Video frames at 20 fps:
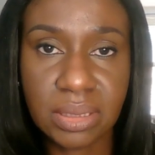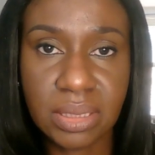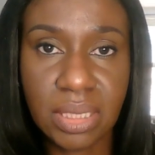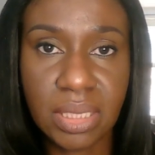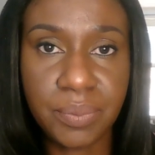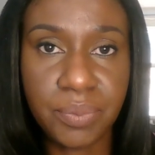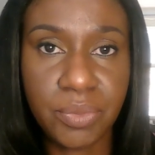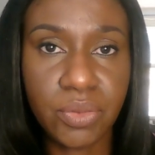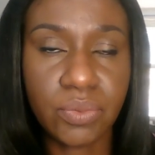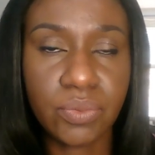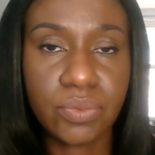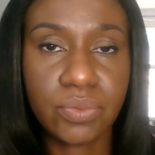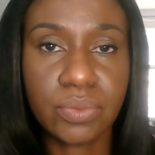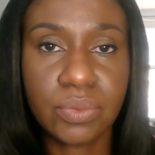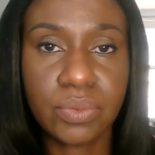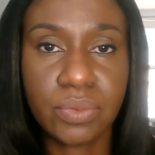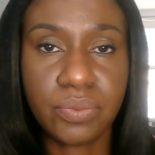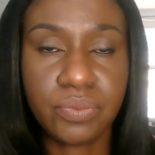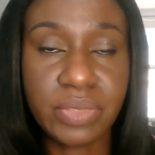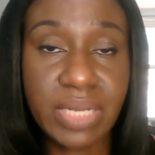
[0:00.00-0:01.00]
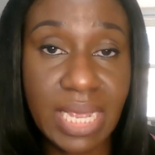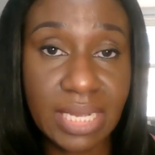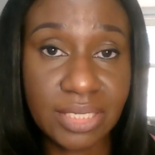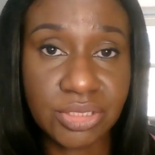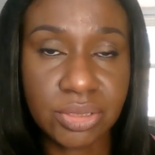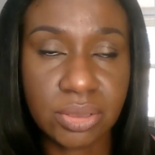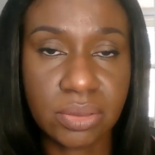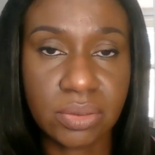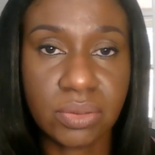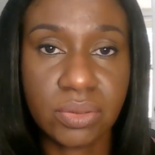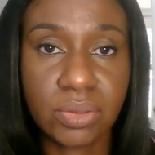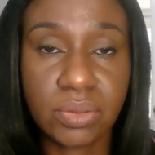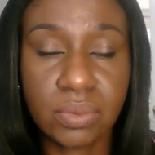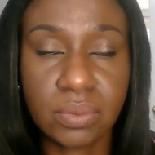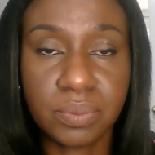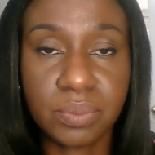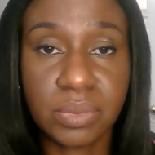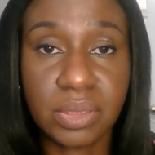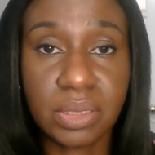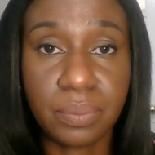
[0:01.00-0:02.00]
immune reaction to
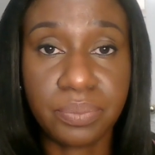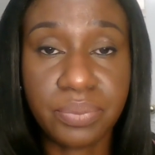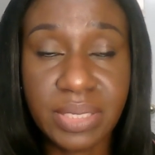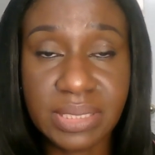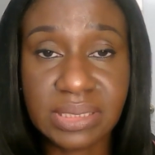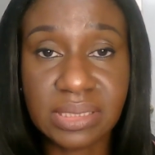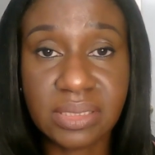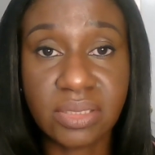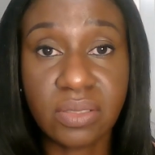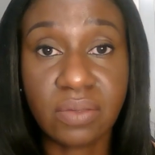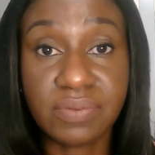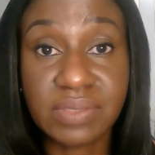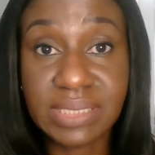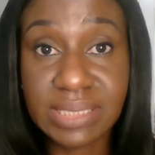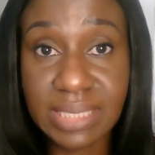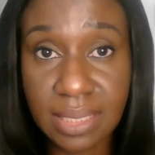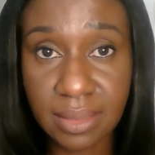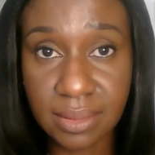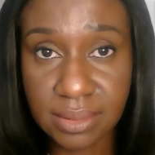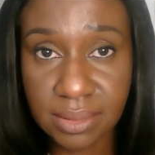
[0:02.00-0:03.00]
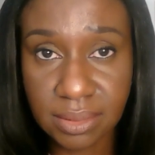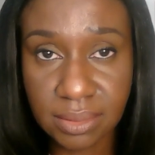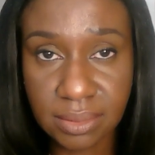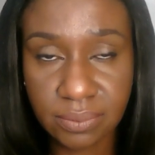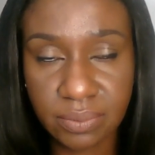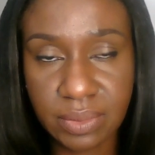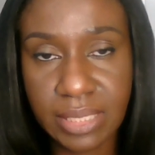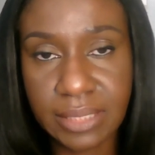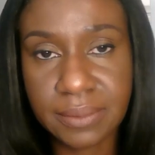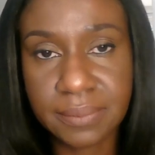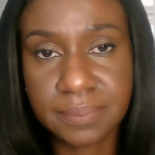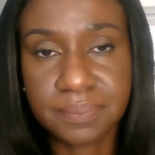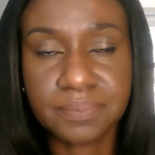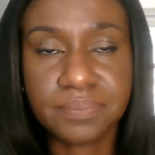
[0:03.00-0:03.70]
the presence of cells, right?